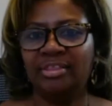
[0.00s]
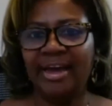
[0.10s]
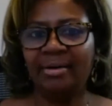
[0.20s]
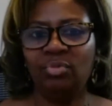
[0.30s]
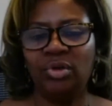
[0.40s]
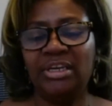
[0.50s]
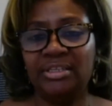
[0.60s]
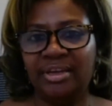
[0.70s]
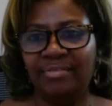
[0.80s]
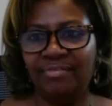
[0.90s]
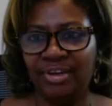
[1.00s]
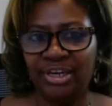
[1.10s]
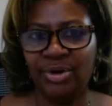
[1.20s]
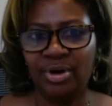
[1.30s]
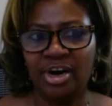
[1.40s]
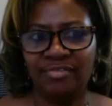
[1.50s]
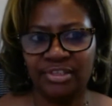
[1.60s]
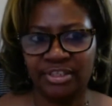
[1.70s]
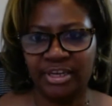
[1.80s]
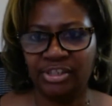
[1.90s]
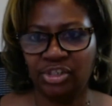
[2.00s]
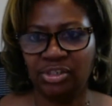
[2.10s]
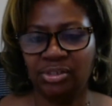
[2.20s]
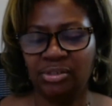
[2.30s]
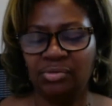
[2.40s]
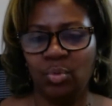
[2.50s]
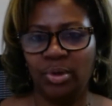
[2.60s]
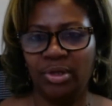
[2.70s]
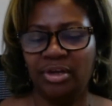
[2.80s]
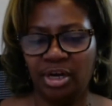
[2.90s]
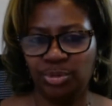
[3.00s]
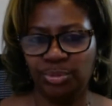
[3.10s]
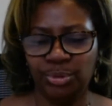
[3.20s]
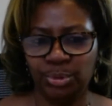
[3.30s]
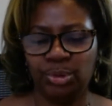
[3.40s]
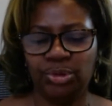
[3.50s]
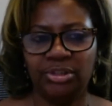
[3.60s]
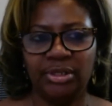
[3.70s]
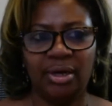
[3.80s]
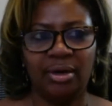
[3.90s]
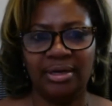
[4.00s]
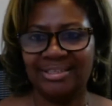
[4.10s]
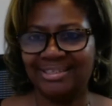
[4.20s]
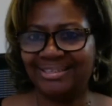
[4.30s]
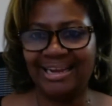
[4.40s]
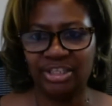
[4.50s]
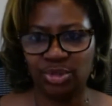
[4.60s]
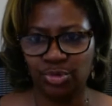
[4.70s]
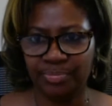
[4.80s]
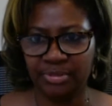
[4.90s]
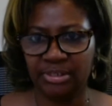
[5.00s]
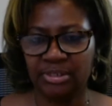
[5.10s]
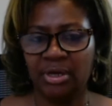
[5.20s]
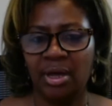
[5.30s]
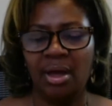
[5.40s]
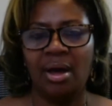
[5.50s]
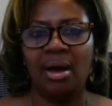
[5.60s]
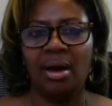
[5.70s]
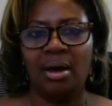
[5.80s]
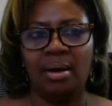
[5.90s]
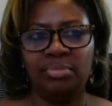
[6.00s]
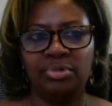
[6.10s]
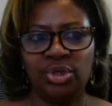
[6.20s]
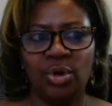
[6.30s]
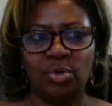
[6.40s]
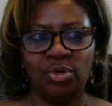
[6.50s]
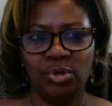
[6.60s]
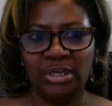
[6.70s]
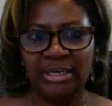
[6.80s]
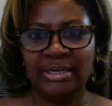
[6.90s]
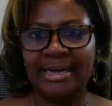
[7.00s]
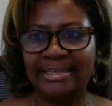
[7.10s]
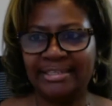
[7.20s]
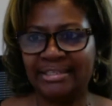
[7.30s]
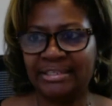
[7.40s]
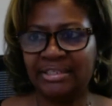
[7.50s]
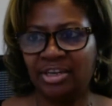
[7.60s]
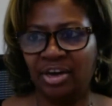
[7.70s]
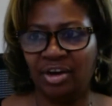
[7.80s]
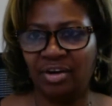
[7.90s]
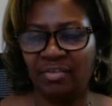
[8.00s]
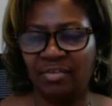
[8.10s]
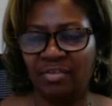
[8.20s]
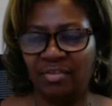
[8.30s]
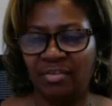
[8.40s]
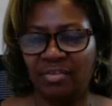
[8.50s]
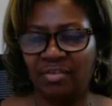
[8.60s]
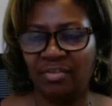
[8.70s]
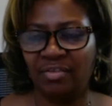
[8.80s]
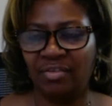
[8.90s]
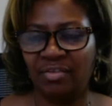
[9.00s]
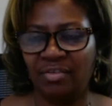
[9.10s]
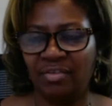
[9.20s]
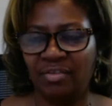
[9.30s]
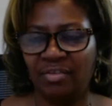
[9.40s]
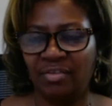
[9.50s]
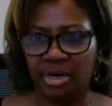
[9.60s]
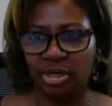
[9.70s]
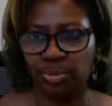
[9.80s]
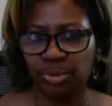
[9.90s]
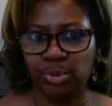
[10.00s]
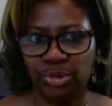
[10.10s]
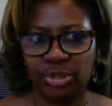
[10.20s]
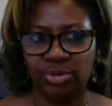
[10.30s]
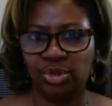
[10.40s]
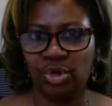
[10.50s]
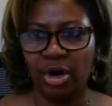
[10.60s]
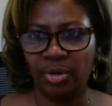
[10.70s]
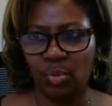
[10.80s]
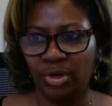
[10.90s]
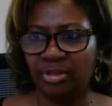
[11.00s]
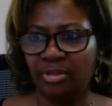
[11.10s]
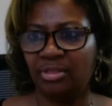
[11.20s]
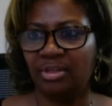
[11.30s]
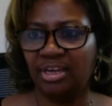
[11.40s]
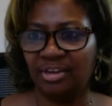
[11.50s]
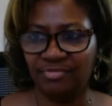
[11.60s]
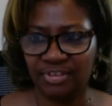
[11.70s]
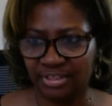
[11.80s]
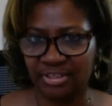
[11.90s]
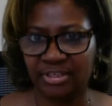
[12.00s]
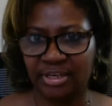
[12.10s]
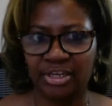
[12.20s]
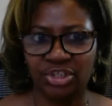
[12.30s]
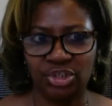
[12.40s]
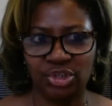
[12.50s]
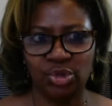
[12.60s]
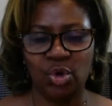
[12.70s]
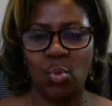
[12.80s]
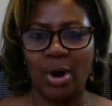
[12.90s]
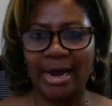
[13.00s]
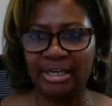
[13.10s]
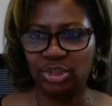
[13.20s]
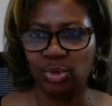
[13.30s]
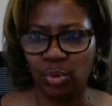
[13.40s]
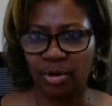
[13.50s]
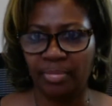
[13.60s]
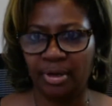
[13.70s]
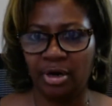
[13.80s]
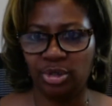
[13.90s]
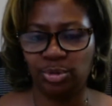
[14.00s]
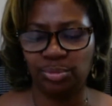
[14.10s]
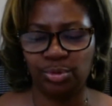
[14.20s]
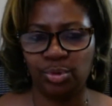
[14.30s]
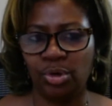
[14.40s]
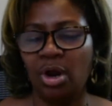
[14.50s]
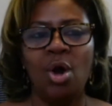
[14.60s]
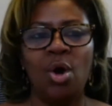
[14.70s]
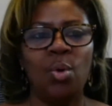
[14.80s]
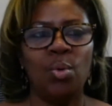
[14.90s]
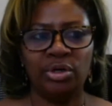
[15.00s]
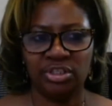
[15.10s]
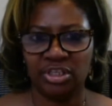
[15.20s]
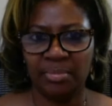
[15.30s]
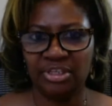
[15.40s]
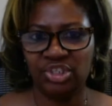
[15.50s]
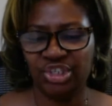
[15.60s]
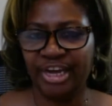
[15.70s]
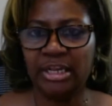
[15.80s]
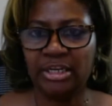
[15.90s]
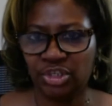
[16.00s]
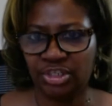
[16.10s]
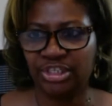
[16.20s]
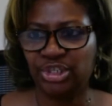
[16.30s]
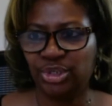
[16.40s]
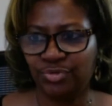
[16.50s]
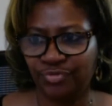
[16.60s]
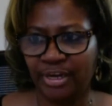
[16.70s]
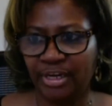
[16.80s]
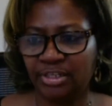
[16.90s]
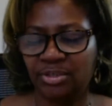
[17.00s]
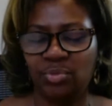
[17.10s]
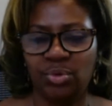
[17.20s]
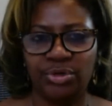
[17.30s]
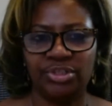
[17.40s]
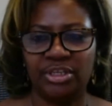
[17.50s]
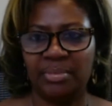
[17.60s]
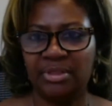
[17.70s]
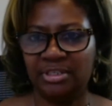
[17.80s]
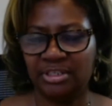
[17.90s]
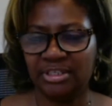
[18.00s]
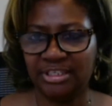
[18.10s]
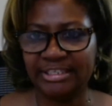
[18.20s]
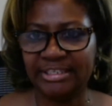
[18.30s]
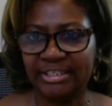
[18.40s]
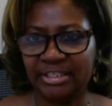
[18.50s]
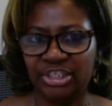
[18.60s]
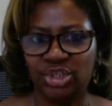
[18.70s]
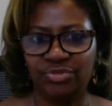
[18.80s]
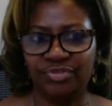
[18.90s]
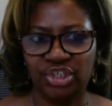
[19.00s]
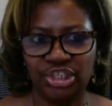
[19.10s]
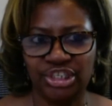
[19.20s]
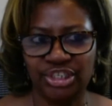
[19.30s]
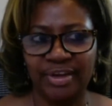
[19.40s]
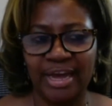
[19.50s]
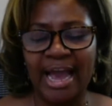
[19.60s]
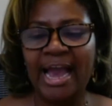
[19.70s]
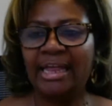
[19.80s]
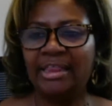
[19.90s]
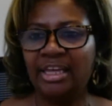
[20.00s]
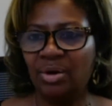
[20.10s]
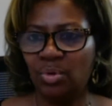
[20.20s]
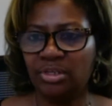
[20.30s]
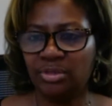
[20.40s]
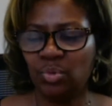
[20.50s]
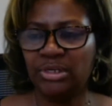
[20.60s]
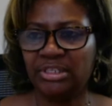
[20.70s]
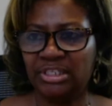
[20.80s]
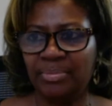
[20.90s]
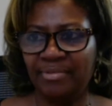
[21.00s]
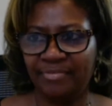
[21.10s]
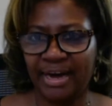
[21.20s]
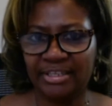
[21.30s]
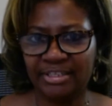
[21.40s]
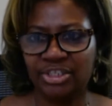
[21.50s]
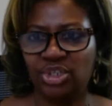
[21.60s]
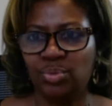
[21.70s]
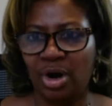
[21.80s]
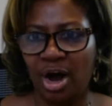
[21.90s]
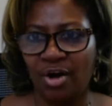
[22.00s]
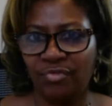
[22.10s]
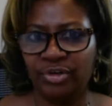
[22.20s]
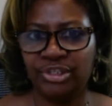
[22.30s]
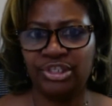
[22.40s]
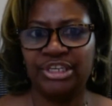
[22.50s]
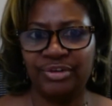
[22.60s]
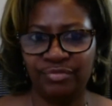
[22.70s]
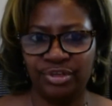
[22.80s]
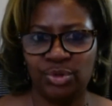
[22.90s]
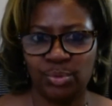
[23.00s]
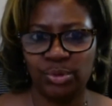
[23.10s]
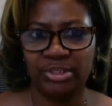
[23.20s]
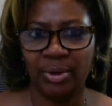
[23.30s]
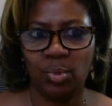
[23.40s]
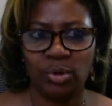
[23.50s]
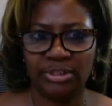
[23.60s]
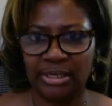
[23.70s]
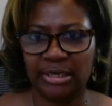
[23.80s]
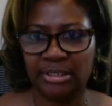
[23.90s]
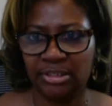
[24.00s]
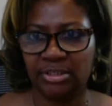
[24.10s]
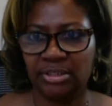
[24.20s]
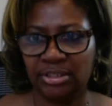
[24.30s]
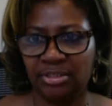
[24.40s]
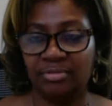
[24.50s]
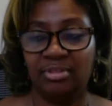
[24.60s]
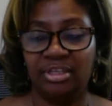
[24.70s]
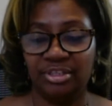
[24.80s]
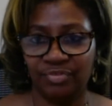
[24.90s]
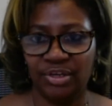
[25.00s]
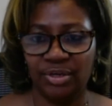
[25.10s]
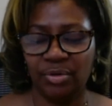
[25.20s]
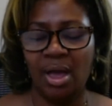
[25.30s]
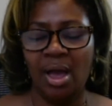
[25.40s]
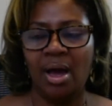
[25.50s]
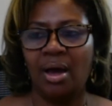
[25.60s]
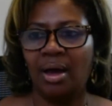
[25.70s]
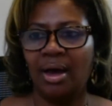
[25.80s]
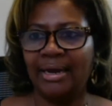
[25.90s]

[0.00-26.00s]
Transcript: that is a video conversation with entrepreneurs. Uh, it's not scripted. Um, so you get a sense of what it's like to be an entrepreneur. So starting with the emphasis stages, you know, why did you want to be an entrepreneur? What are some of the challenges that you face? What are some of the successes that you've achieved? And then what what is some advice that you will offer to individuals that want to get into this this field? Uh,